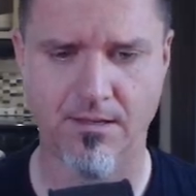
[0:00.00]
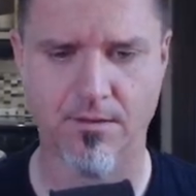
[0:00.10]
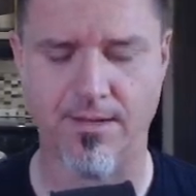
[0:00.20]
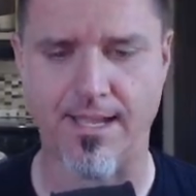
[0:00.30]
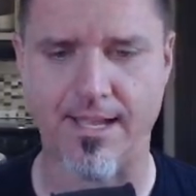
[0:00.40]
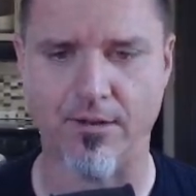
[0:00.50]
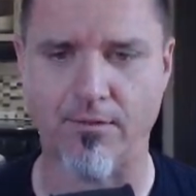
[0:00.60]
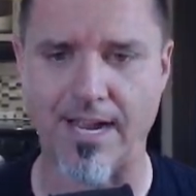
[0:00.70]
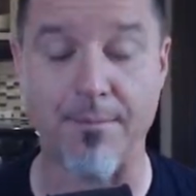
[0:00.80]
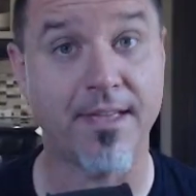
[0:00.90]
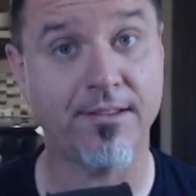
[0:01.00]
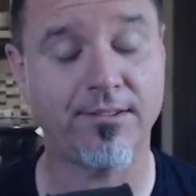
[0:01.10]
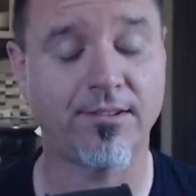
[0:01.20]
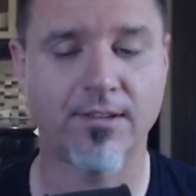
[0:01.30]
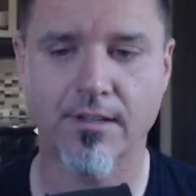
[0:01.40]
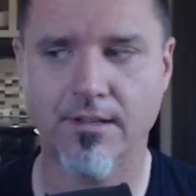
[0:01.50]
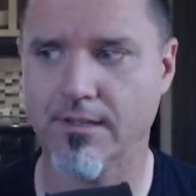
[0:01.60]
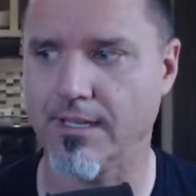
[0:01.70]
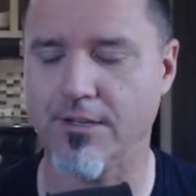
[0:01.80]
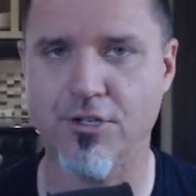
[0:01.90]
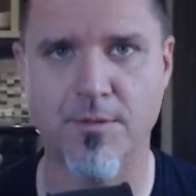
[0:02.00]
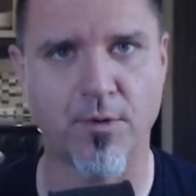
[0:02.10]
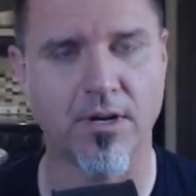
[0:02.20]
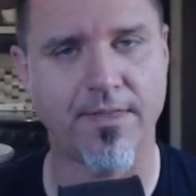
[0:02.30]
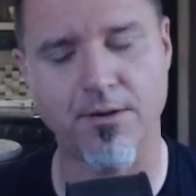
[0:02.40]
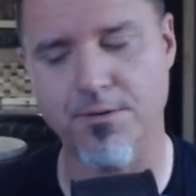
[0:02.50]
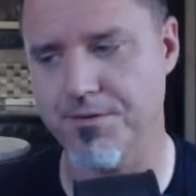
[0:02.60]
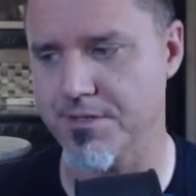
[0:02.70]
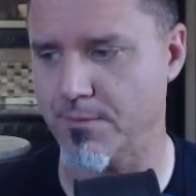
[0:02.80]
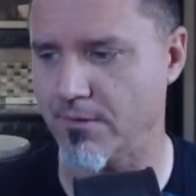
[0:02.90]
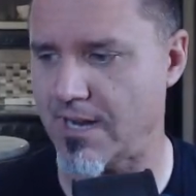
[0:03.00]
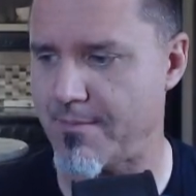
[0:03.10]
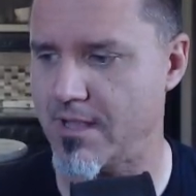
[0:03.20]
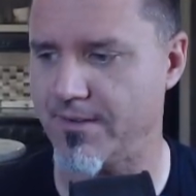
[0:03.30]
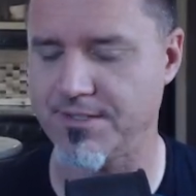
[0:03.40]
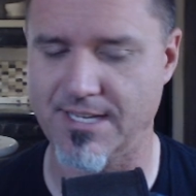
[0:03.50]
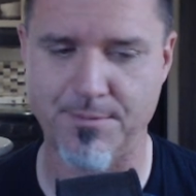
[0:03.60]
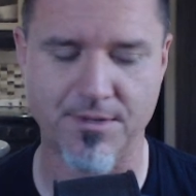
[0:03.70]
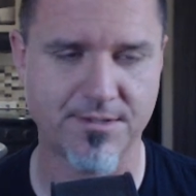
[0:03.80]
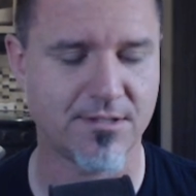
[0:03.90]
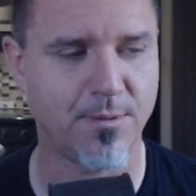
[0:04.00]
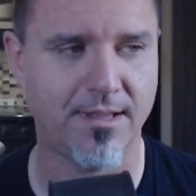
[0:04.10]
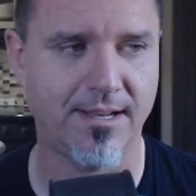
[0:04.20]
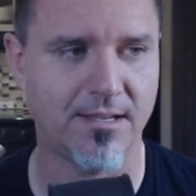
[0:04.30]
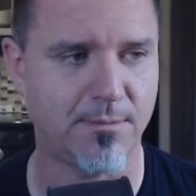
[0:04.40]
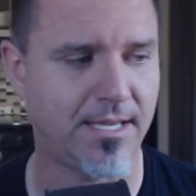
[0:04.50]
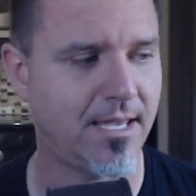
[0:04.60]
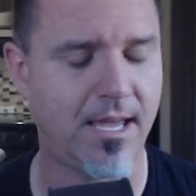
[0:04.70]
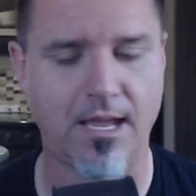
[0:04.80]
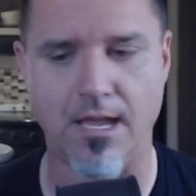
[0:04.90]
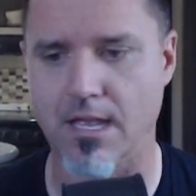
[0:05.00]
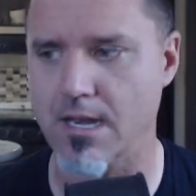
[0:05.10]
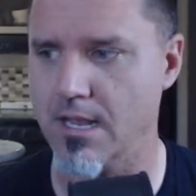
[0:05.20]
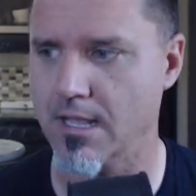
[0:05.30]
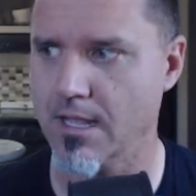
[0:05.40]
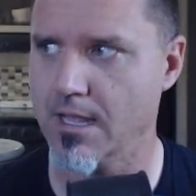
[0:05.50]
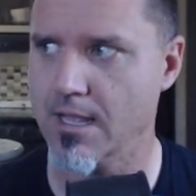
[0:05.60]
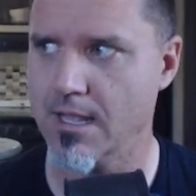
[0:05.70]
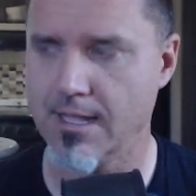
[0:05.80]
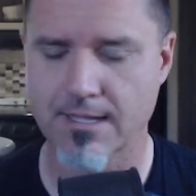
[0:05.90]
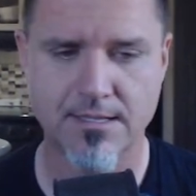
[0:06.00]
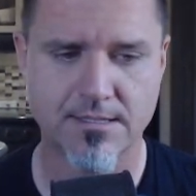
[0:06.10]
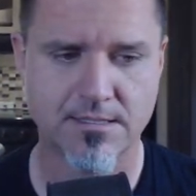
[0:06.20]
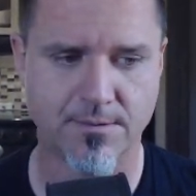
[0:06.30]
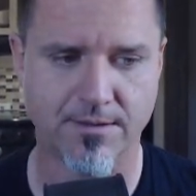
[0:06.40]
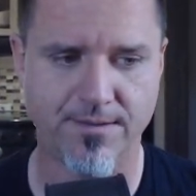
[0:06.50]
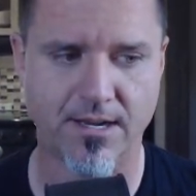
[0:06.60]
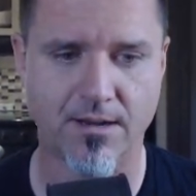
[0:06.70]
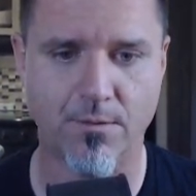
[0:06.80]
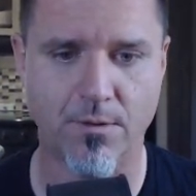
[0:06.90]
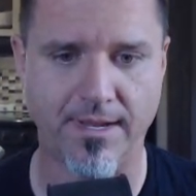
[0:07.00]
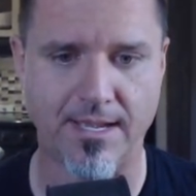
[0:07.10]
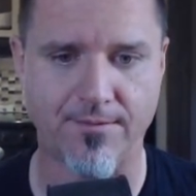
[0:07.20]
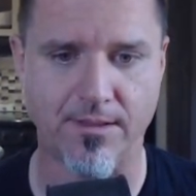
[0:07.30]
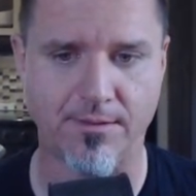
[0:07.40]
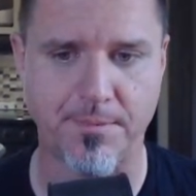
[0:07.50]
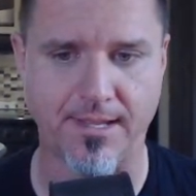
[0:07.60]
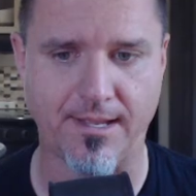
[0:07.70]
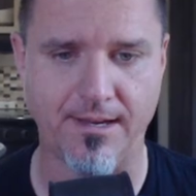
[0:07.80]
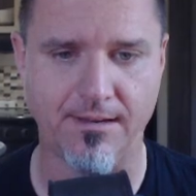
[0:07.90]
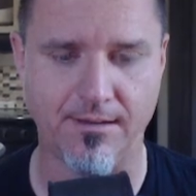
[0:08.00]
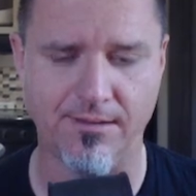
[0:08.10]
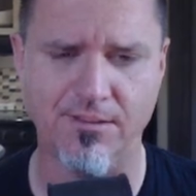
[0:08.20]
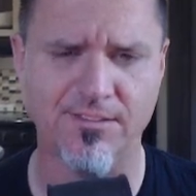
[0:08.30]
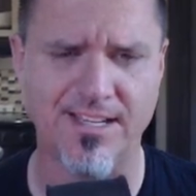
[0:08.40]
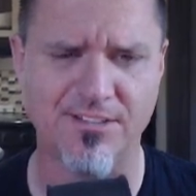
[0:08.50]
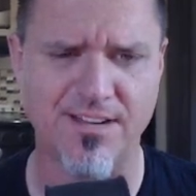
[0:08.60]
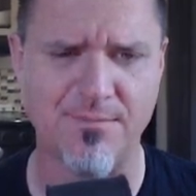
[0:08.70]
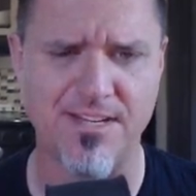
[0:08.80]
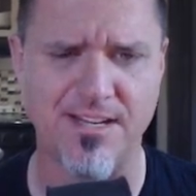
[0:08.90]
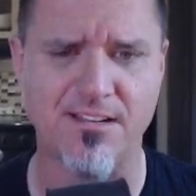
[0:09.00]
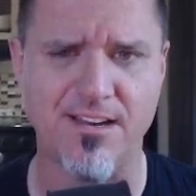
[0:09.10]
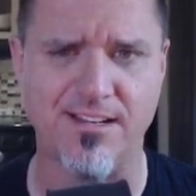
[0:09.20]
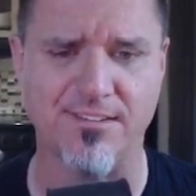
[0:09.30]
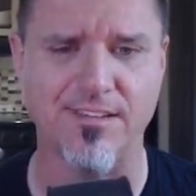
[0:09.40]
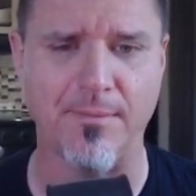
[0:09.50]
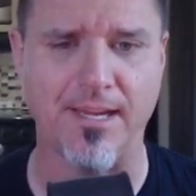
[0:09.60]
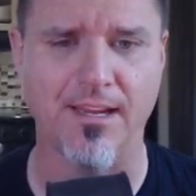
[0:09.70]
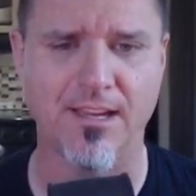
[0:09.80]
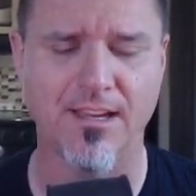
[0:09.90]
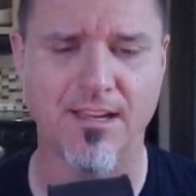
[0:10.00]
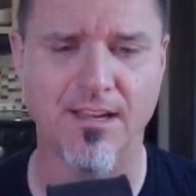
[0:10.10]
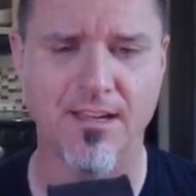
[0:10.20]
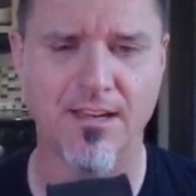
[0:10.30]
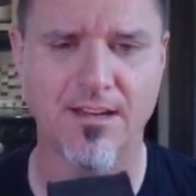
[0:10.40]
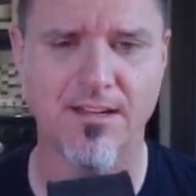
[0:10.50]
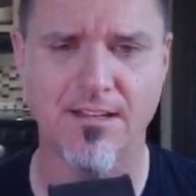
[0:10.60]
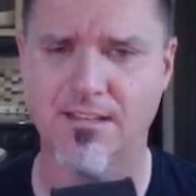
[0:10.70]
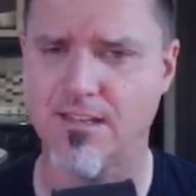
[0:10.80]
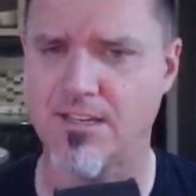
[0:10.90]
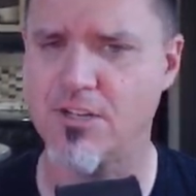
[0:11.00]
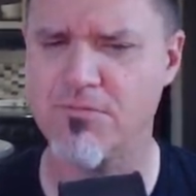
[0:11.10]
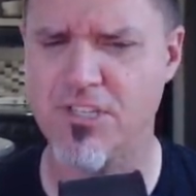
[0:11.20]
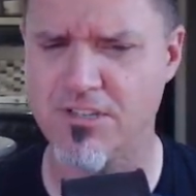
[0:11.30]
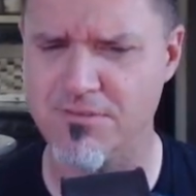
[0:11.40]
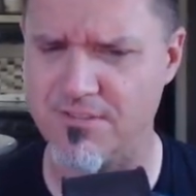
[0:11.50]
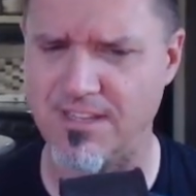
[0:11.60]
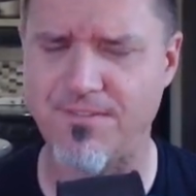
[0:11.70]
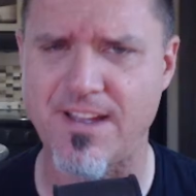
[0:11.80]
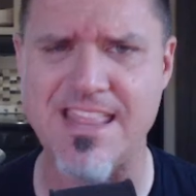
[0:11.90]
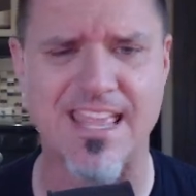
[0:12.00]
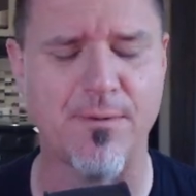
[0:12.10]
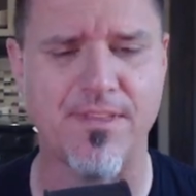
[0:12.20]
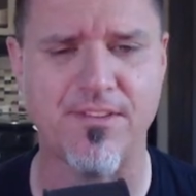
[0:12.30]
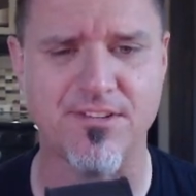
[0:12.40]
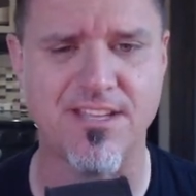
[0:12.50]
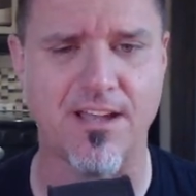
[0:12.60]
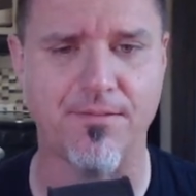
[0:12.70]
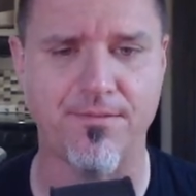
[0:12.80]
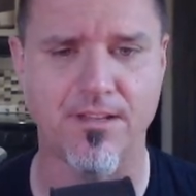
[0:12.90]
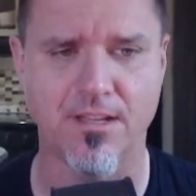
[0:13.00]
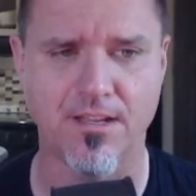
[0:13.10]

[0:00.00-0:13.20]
Go ahead and grab this. Get 2 more of those, and we'll grab all of our samples as quickly as we can so we can figure out what we have on this planet. This looks like stratum tectonicus to me. Don't usually find that with other stuff.